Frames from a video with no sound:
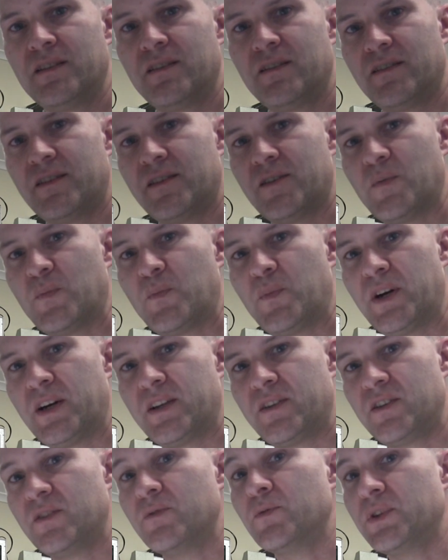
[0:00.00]

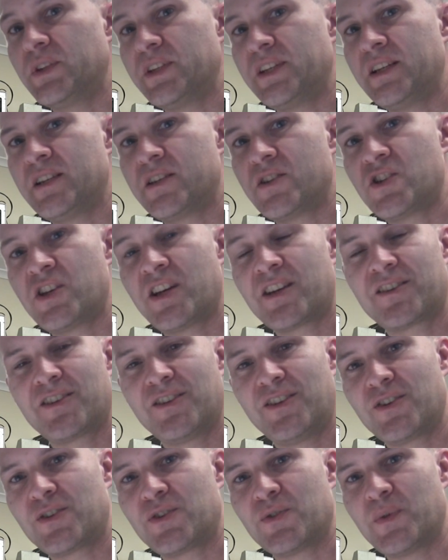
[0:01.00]
But you really need to check
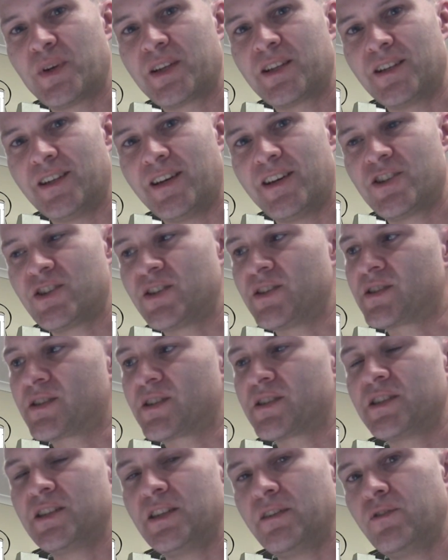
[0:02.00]
the local regulations
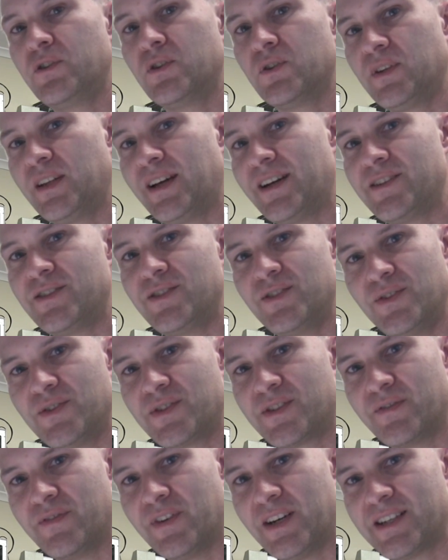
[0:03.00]
to see if you're allowed to
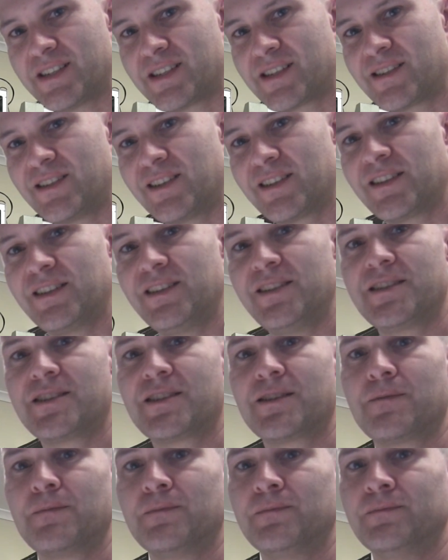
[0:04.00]
use devices like this.